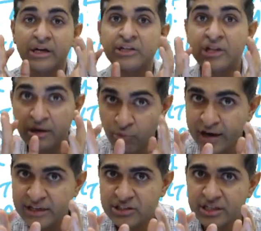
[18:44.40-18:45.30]

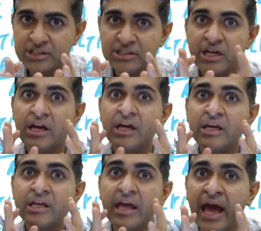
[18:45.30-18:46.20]
dermoid cyst
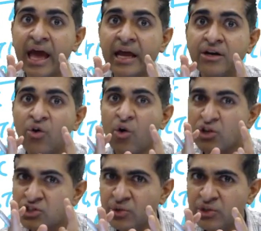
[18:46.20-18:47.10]
can
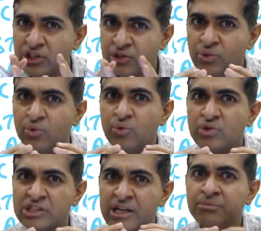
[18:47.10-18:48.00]
also lead to
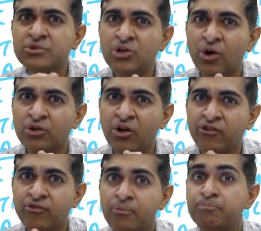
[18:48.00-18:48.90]
some sort
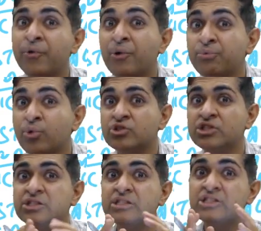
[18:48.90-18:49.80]
of
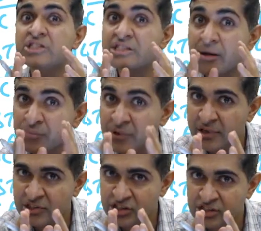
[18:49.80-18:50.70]
proptosis in some
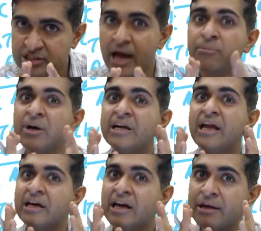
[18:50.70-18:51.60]
cases, but
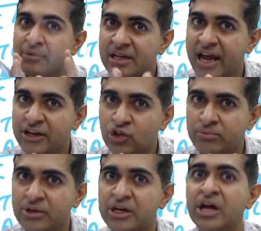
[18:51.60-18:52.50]
lacrimal gland
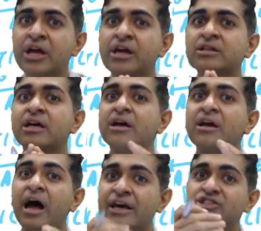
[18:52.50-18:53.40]
tumor, there are
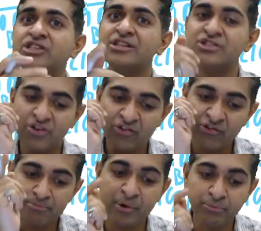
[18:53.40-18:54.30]
high chances of
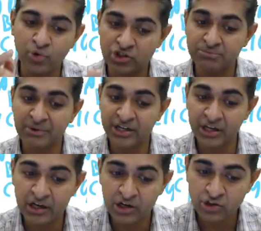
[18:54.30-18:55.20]
proptosis, but
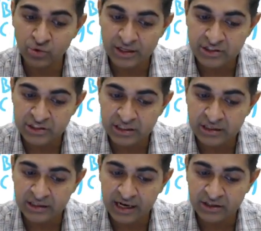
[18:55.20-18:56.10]
here you can
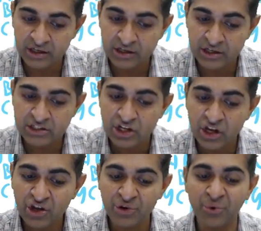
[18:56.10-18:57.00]
see that there is
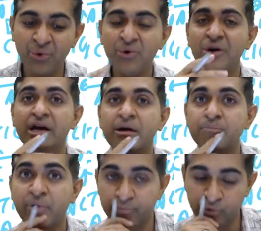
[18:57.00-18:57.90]
no
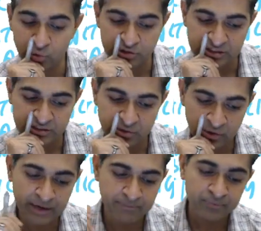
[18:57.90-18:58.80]
proptosis.
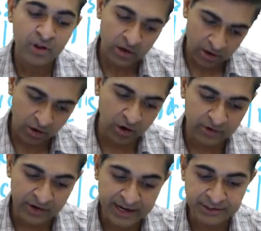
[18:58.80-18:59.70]
Okay, all
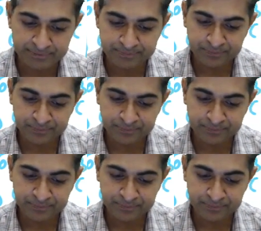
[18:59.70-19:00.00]
right.